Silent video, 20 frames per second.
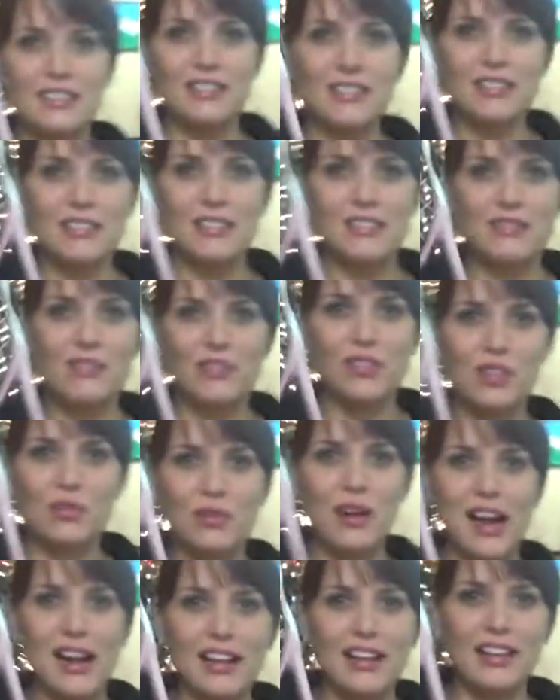for the
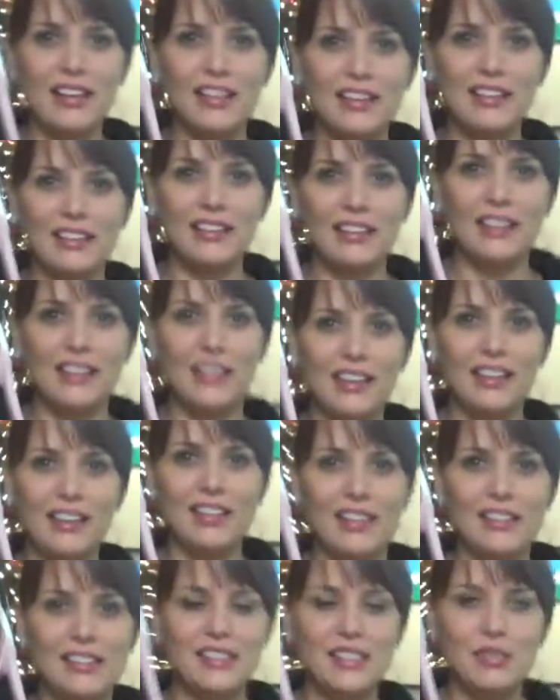racket
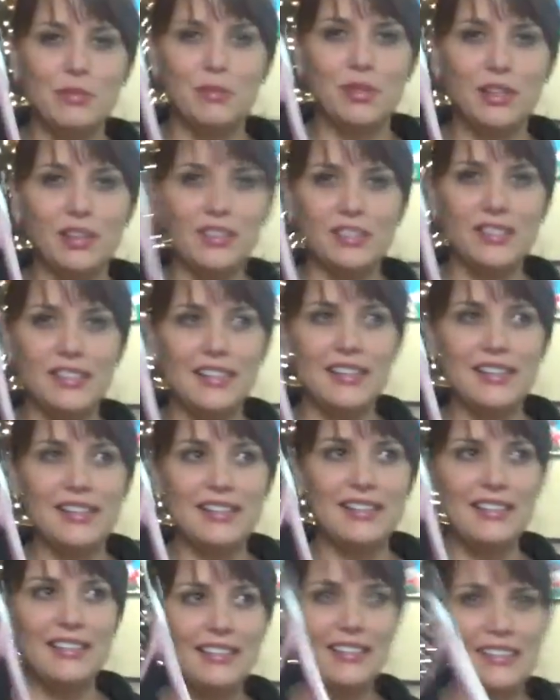and CVRC.
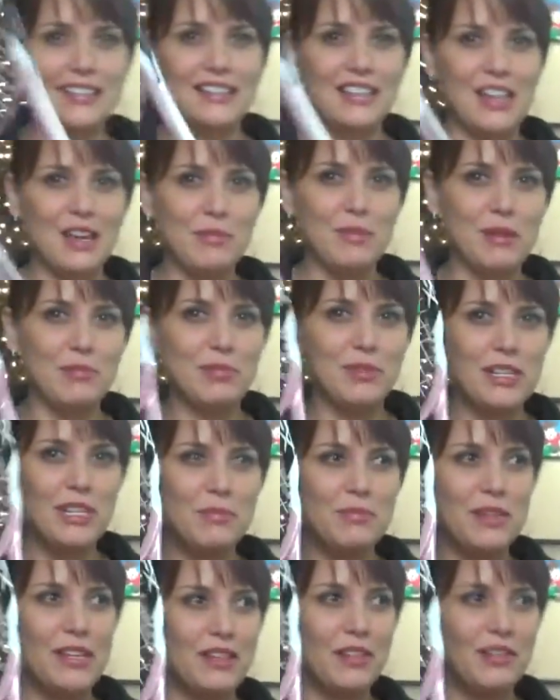They gave me a pretty
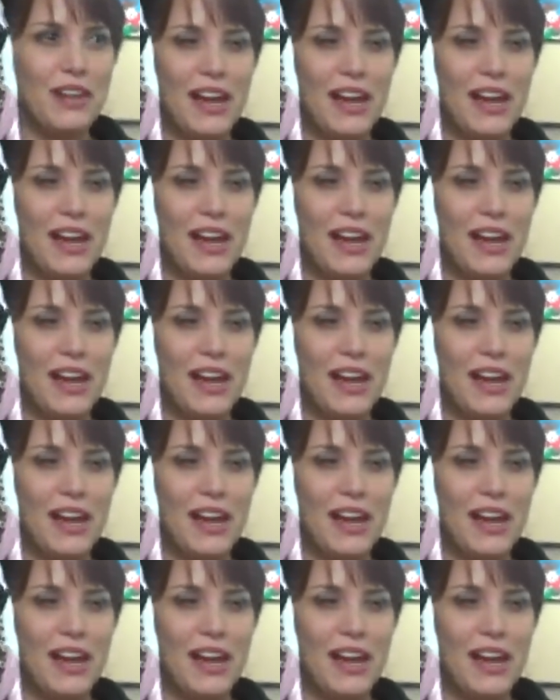pink